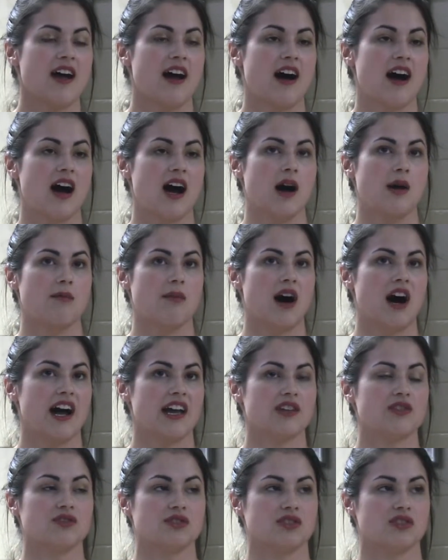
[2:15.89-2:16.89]
I
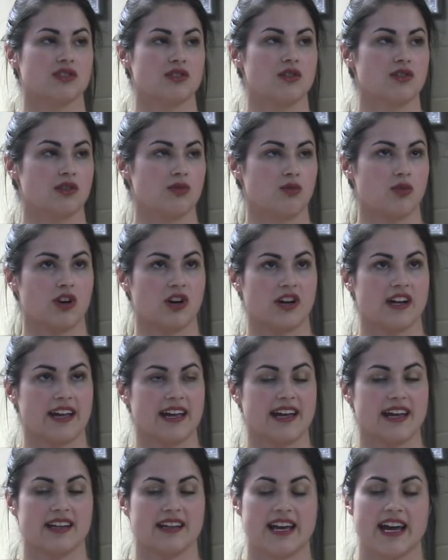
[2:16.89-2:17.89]
used to go to work
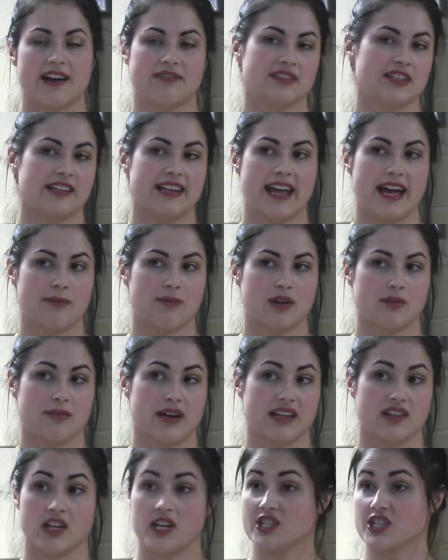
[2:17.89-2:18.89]
and have to nap on
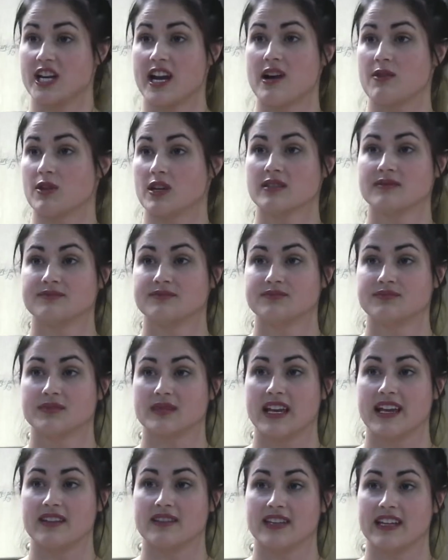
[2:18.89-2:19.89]
my lunch hour
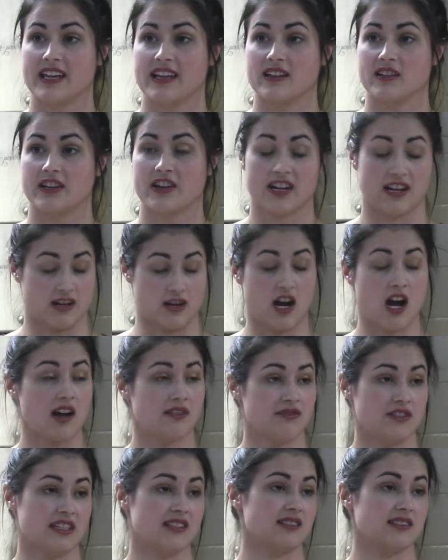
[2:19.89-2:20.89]
and then get a
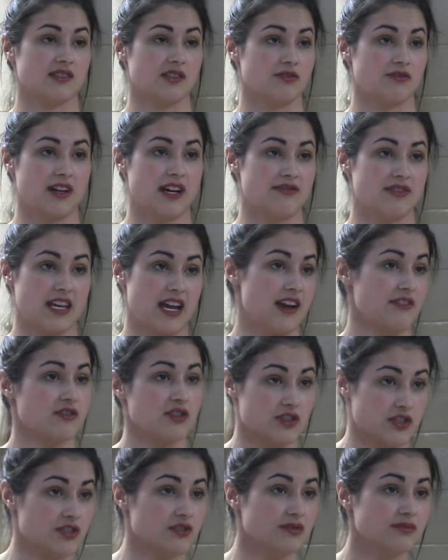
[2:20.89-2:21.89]
coffee to survive the
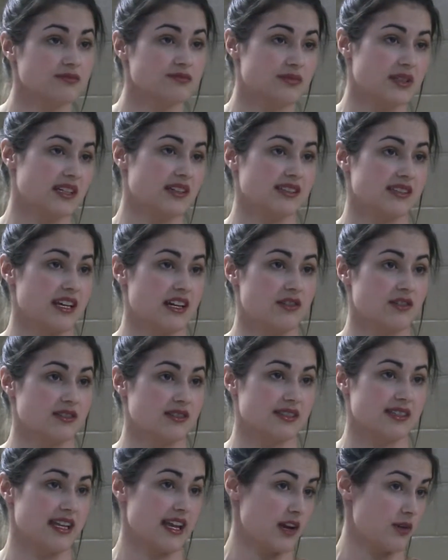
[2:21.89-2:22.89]
afternoon because I
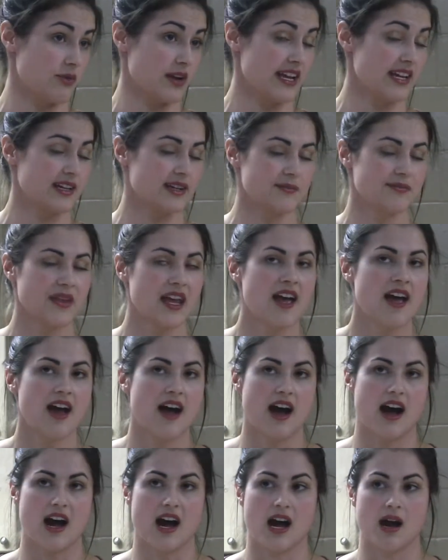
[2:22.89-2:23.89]
couldn't stay awake.
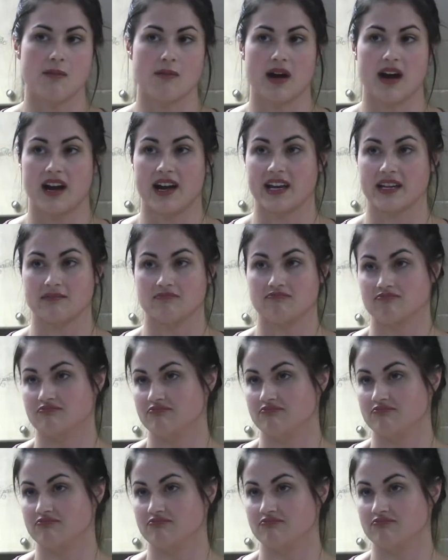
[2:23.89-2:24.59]
I